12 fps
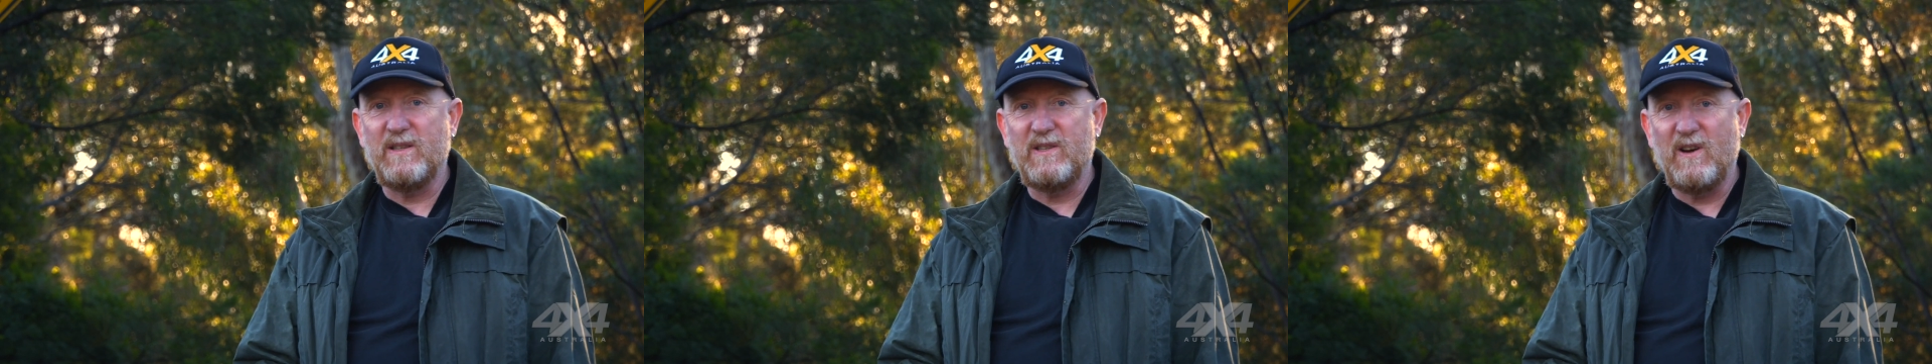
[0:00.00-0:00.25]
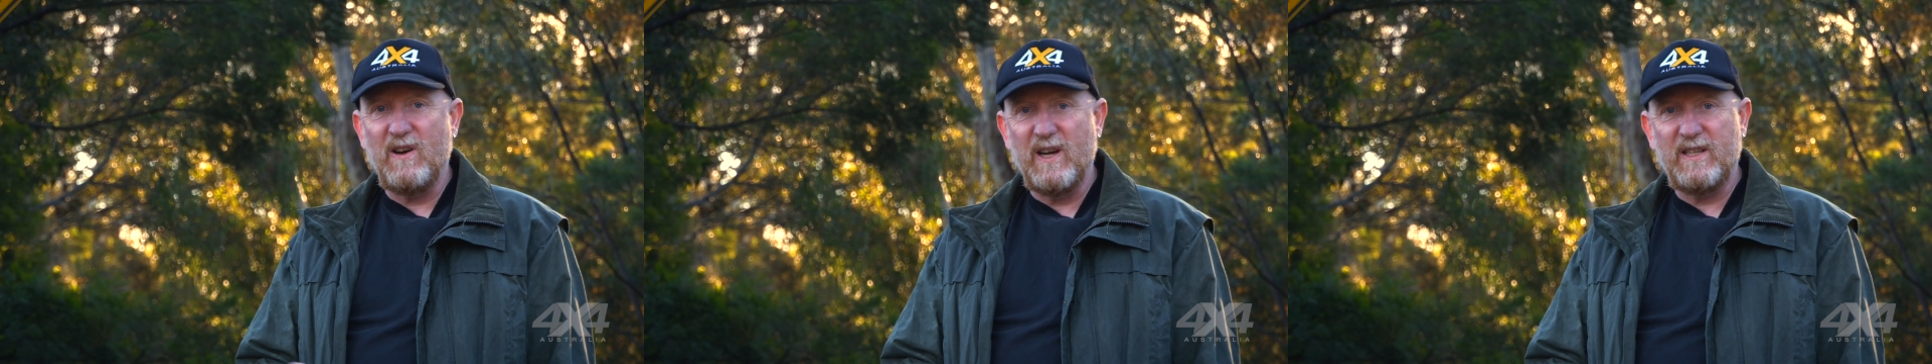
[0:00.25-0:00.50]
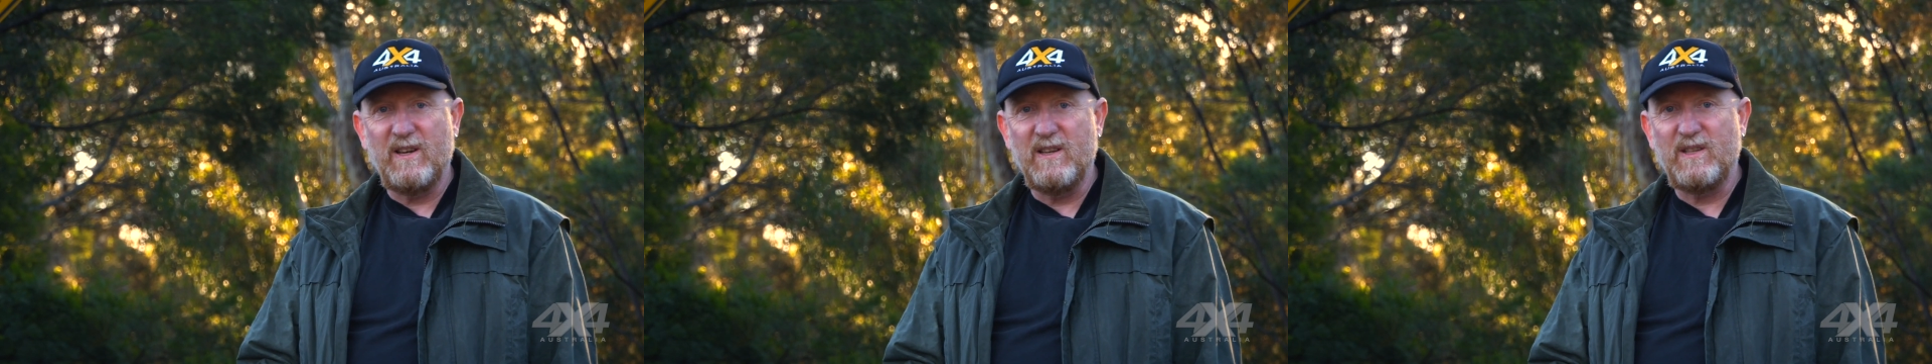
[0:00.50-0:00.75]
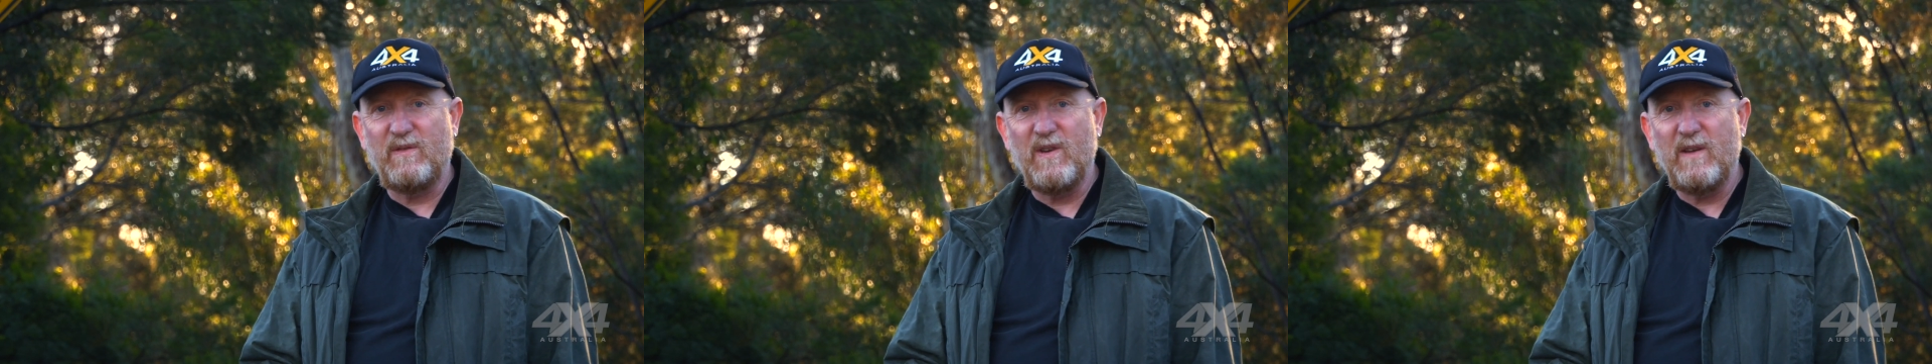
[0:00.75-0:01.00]
a tyre
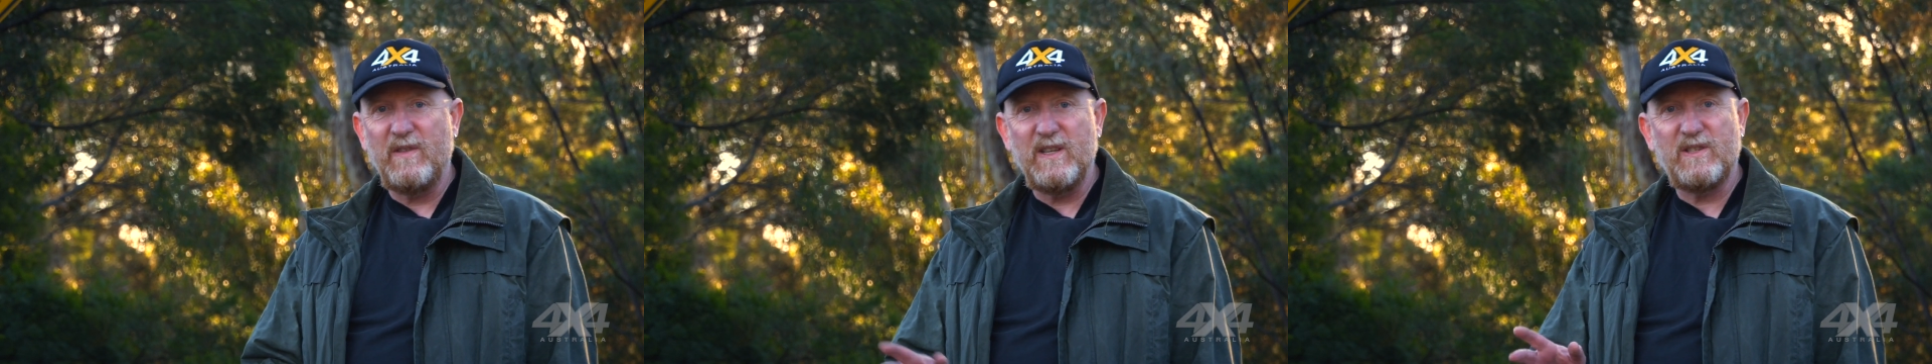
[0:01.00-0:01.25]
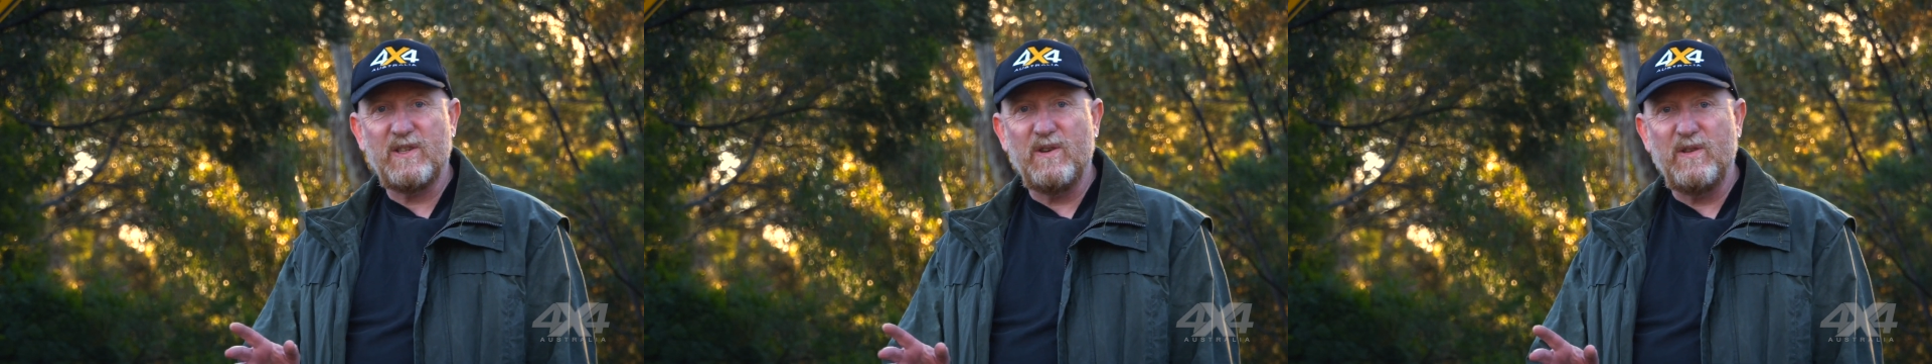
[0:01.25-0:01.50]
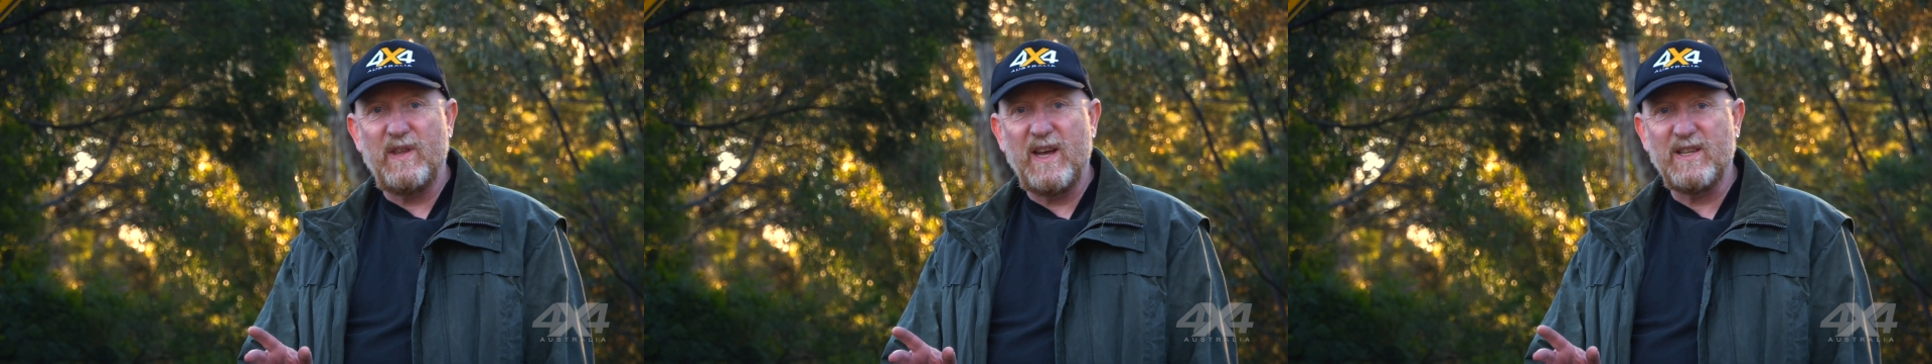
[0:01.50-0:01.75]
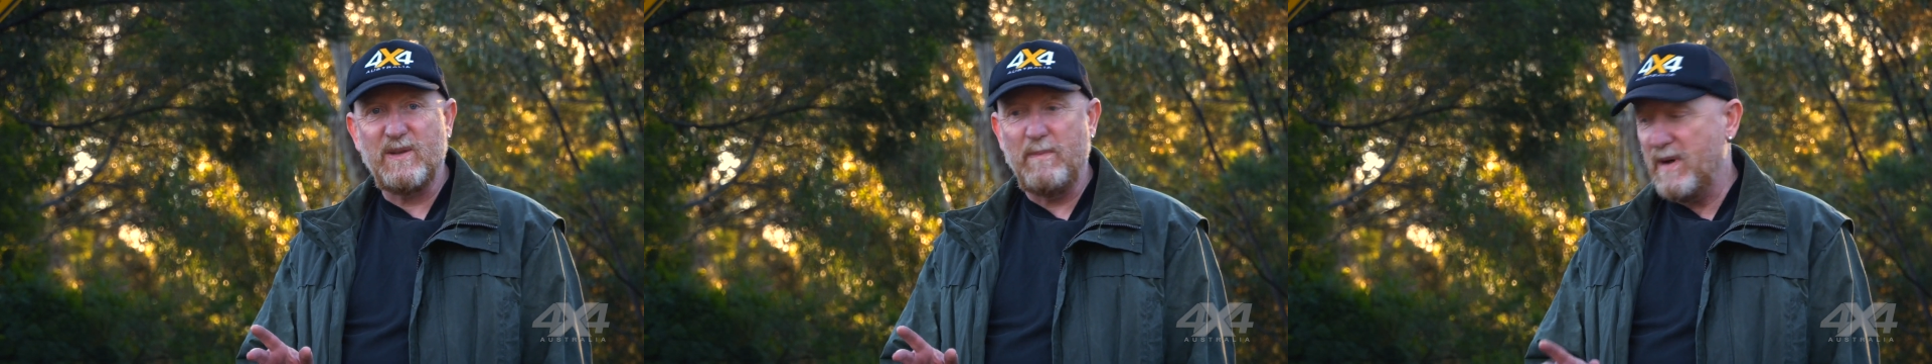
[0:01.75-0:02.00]
times 5, there's
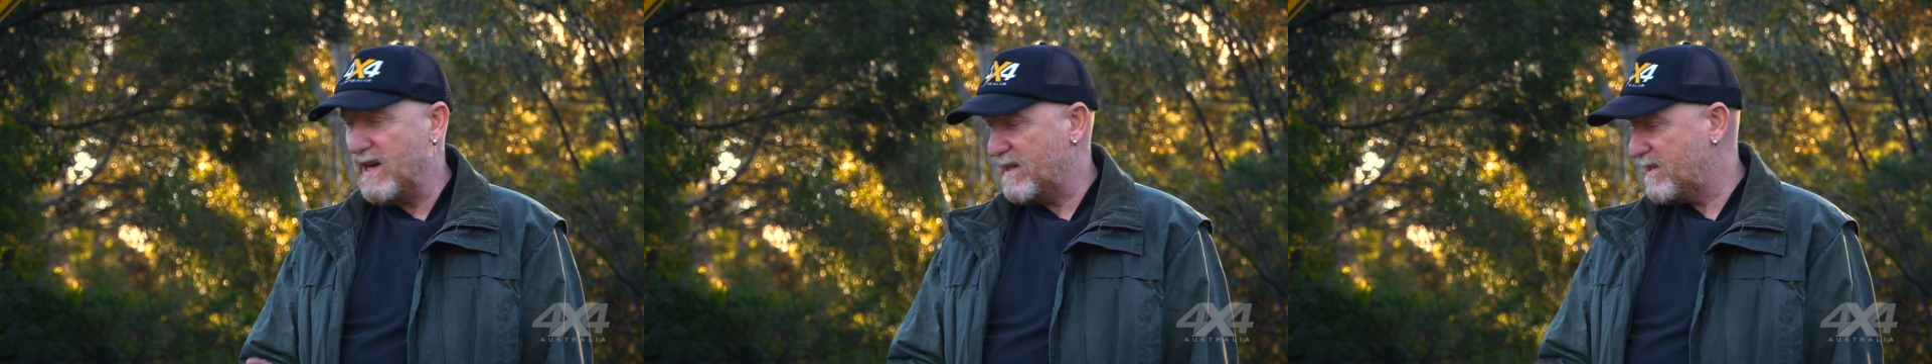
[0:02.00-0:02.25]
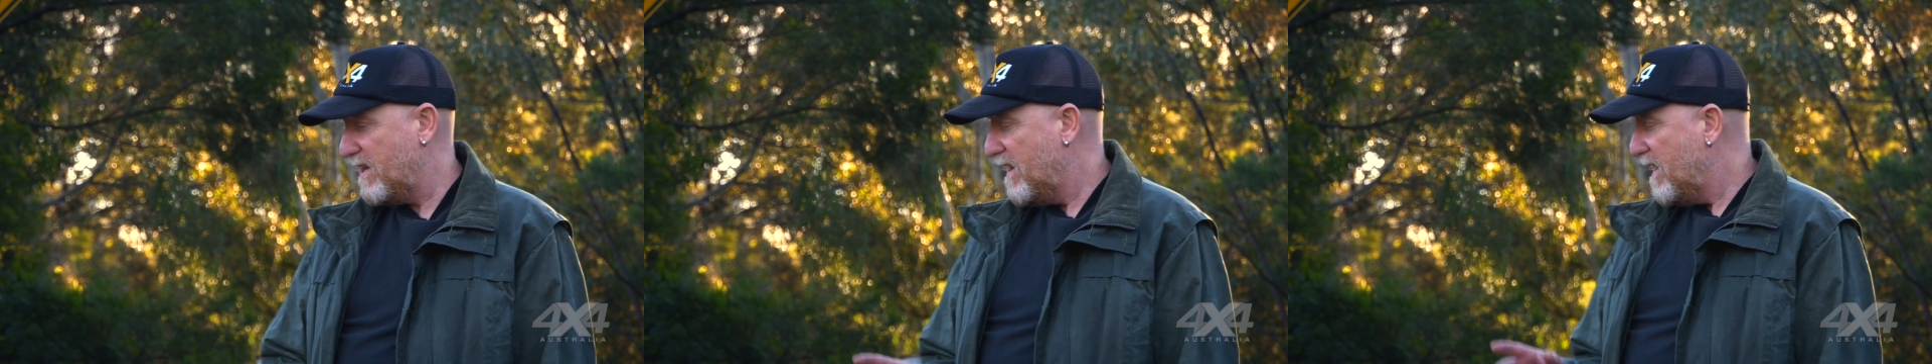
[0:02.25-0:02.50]
2,000 bucks.